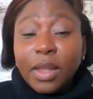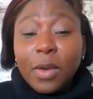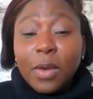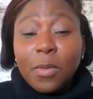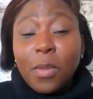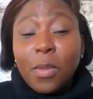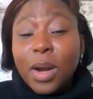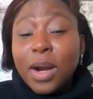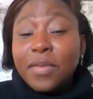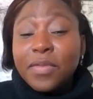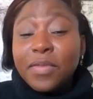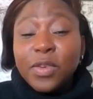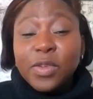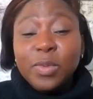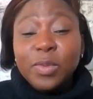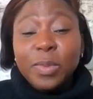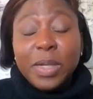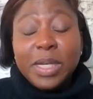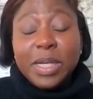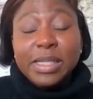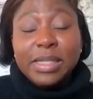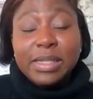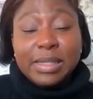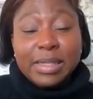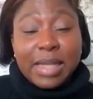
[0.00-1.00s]
one of those
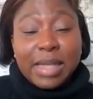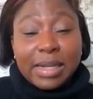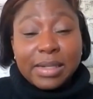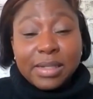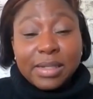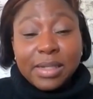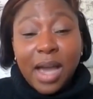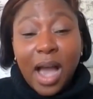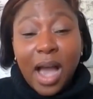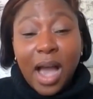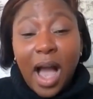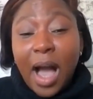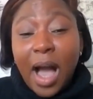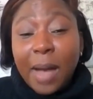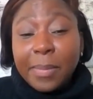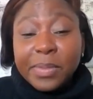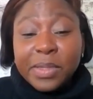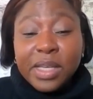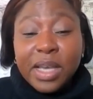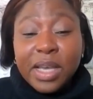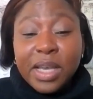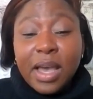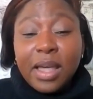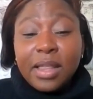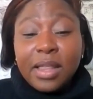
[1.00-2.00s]
places that
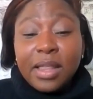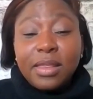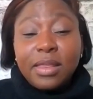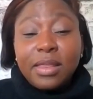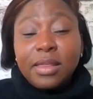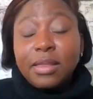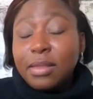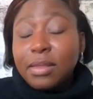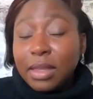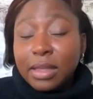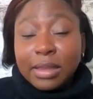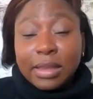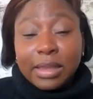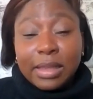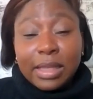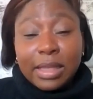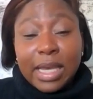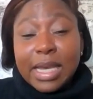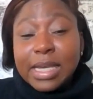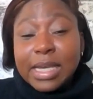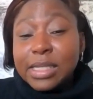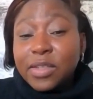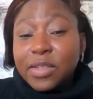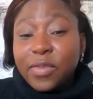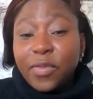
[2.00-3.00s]
tops the
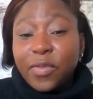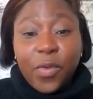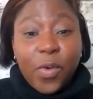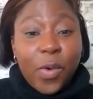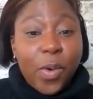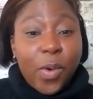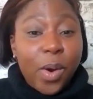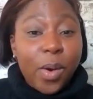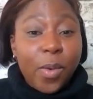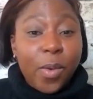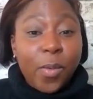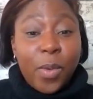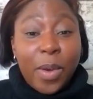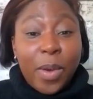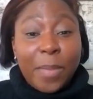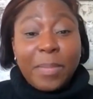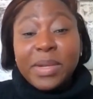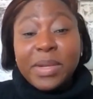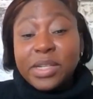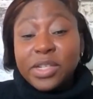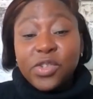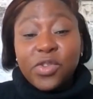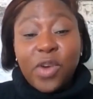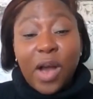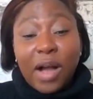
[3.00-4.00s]
list for
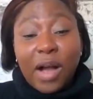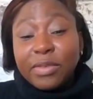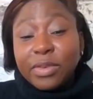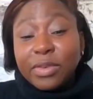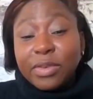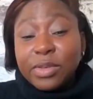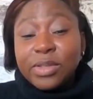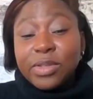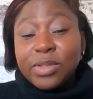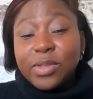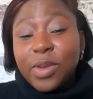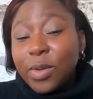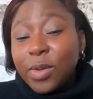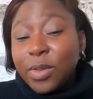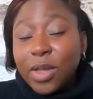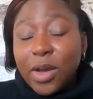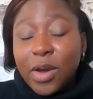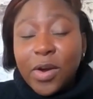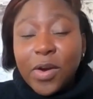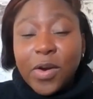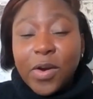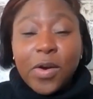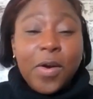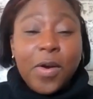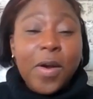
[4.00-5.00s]
women to travel
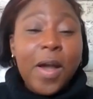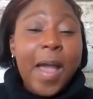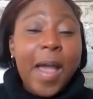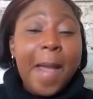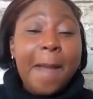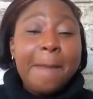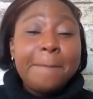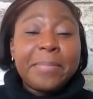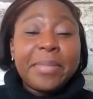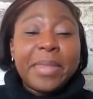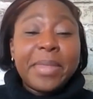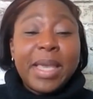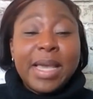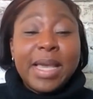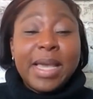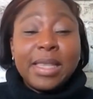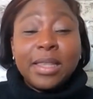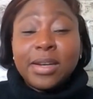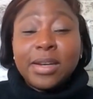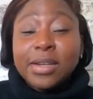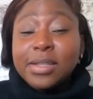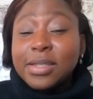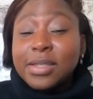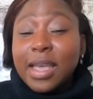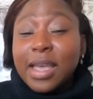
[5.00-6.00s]
solo. It
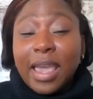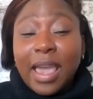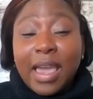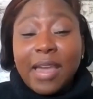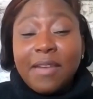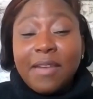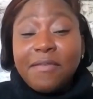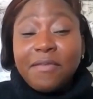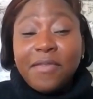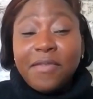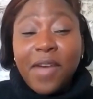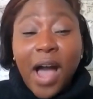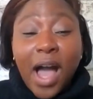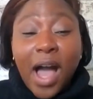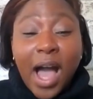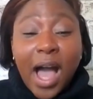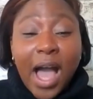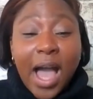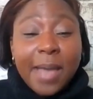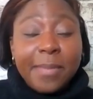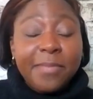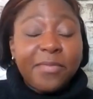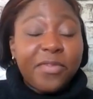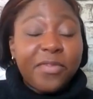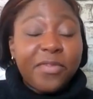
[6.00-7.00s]
looks like a
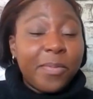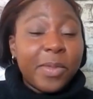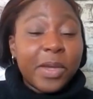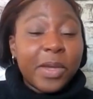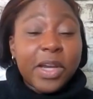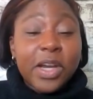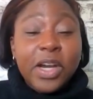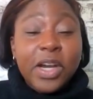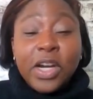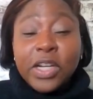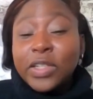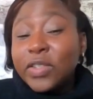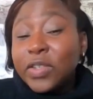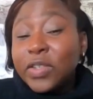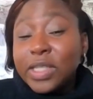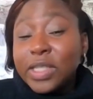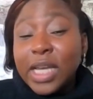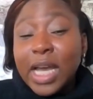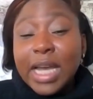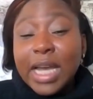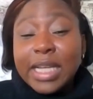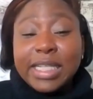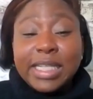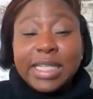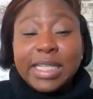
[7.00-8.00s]
vibe from the
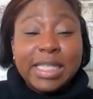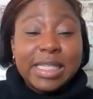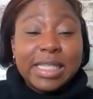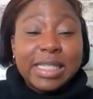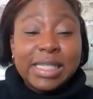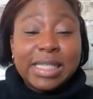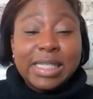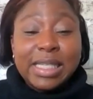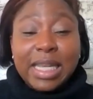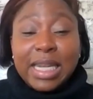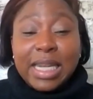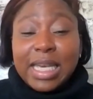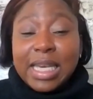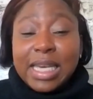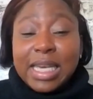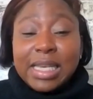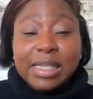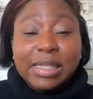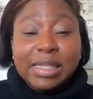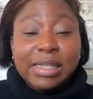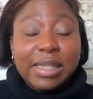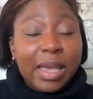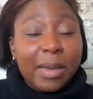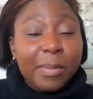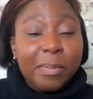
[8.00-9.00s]
countryside to the
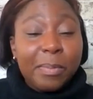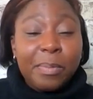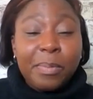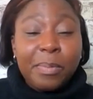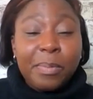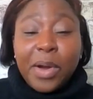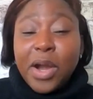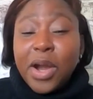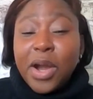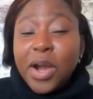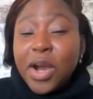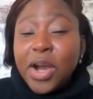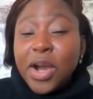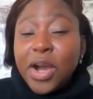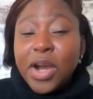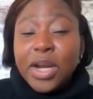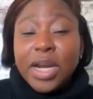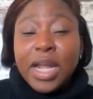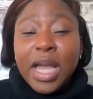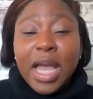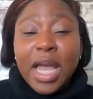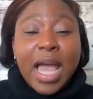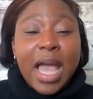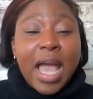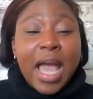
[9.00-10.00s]
cities, like
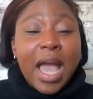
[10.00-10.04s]
Bern.